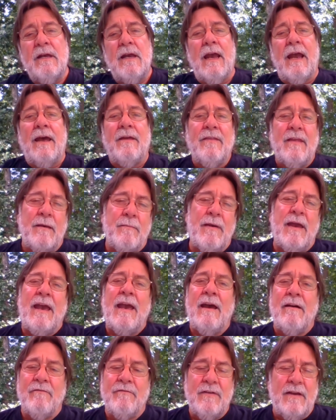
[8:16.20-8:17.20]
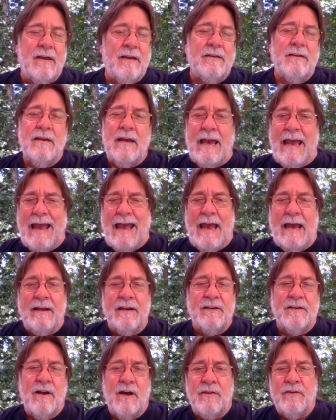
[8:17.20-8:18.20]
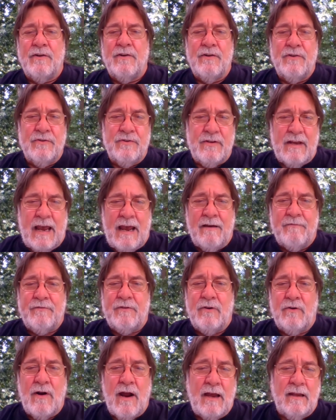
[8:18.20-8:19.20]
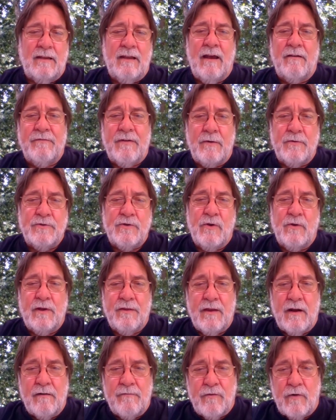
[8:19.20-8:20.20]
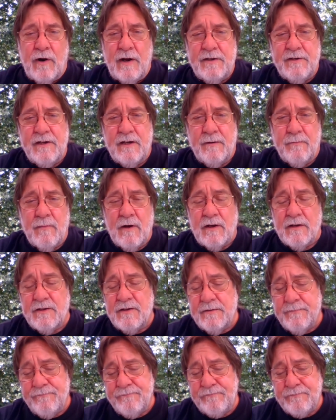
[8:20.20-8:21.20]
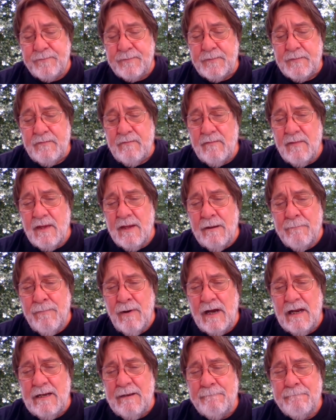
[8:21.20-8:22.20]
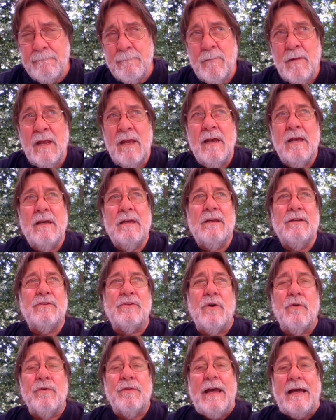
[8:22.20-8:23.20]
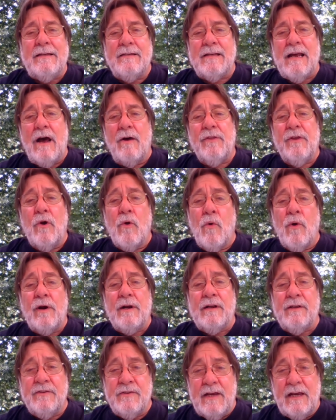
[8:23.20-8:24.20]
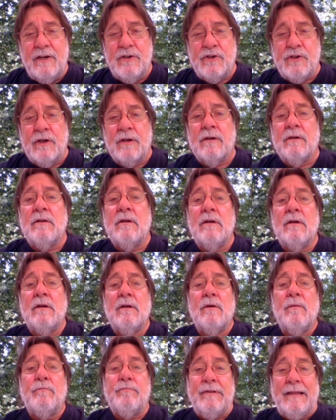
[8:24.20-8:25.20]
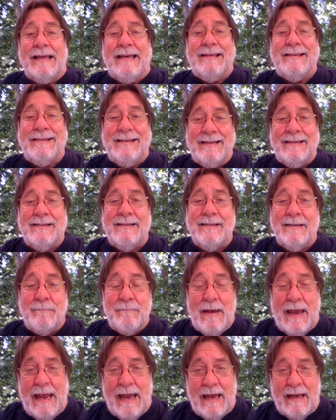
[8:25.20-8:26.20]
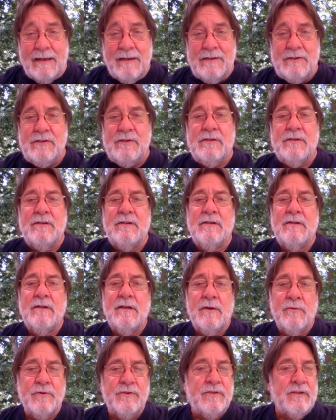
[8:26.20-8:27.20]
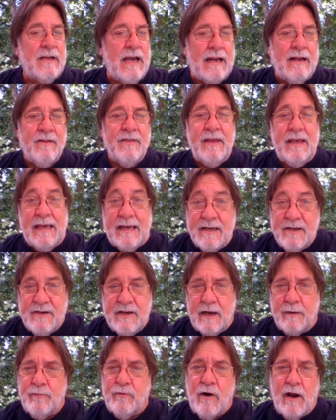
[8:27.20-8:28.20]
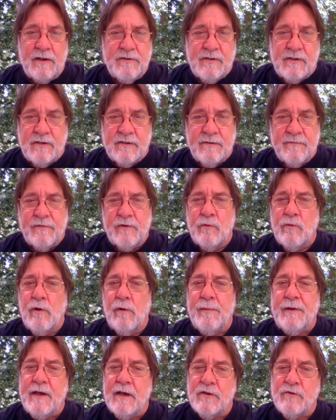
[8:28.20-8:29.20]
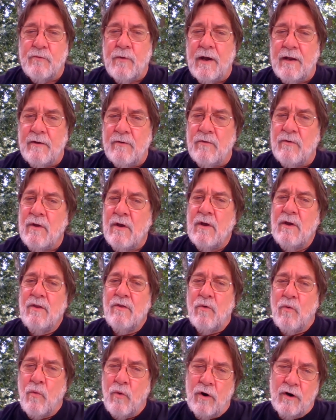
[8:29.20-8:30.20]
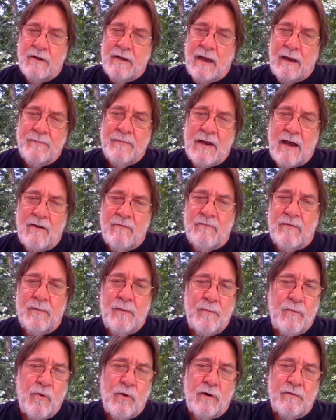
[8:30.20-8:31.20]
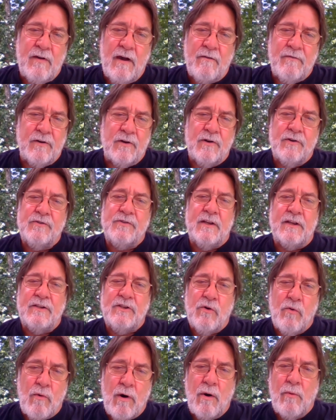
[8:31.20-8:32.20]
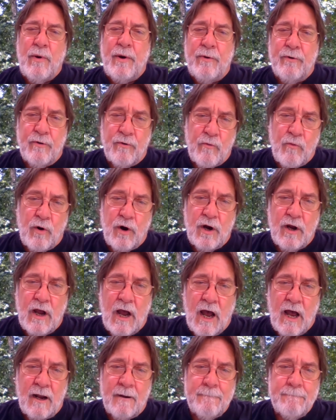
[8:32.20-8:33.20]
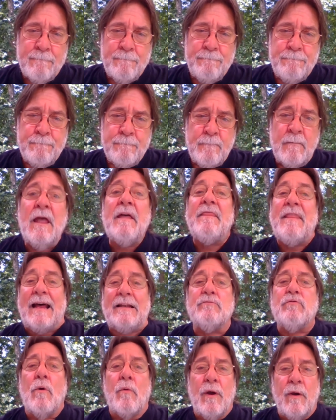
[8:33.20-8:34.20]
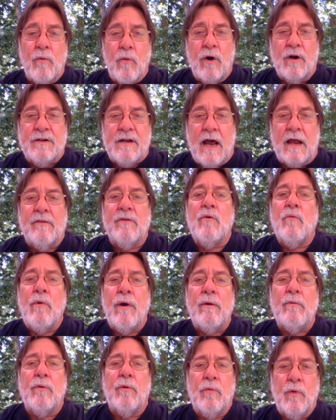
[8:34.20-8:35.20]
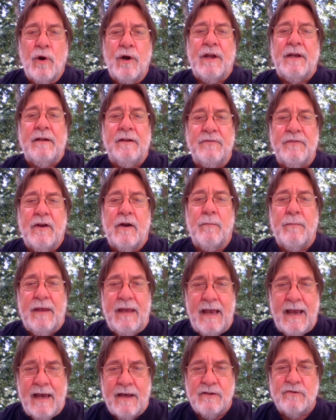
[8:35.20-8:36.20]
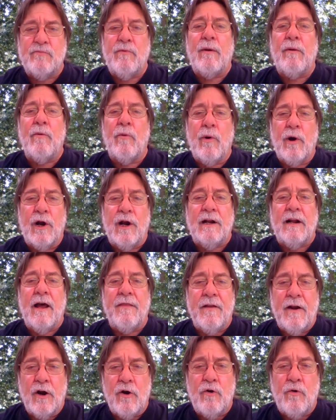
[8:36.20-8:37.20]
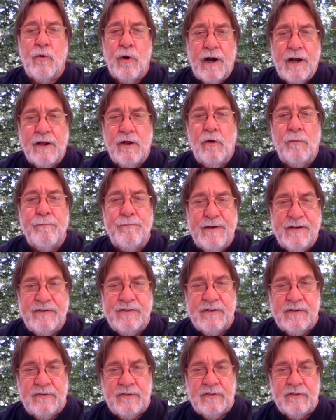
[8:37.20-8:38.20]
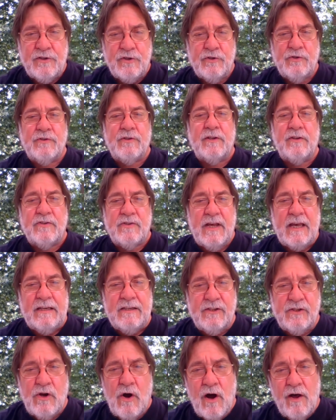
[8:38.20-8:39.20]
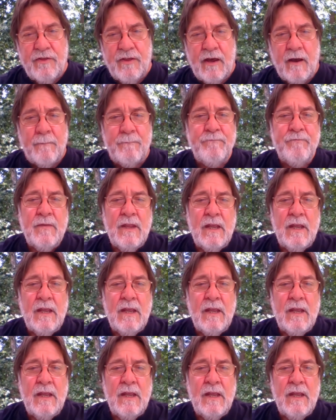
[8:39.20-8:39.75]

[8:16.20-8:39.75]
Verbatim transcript: And they may have added others after I left. I was only there for 18 months. But so that's how the organization placed its demands. It was the kind of the intake process, if you will, because when the word came down from the Board of Governors as to what we were to work on, that's what we worked on. We were working at their behest. We were working on their critical business issues as they saw them.